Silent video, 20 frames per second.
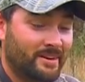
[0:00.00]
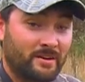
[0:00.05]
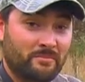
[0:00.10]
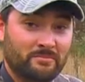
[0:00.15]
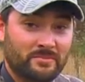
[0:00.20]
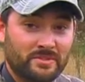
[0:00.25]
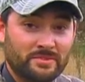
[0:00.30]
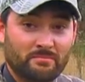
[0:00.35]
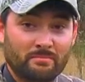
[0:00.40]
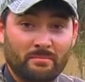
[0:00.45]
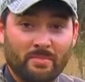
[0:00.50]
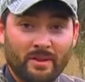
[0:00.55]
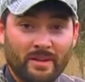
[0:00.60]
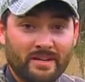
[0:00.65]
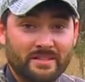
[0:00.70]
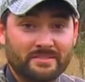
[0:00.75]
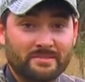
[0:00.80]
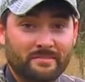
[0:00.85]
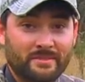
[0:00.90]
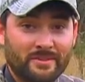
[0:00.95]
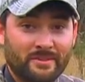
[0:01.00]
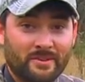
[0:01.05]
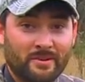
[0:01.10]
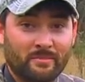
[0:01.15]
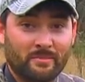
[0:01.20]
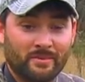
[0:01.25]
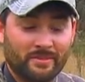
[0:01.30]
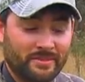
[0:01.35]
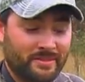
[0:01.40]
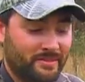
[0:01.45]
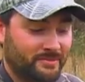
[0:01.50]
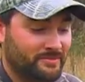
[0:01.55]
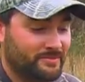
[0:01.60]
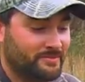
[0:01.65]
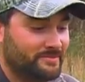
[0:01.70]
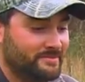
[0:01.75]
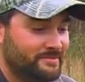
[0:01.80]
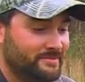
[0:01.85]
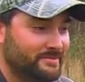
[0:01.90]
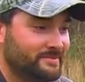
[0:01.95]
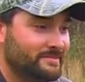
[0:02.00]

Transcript: I'm just blessed beyond belief.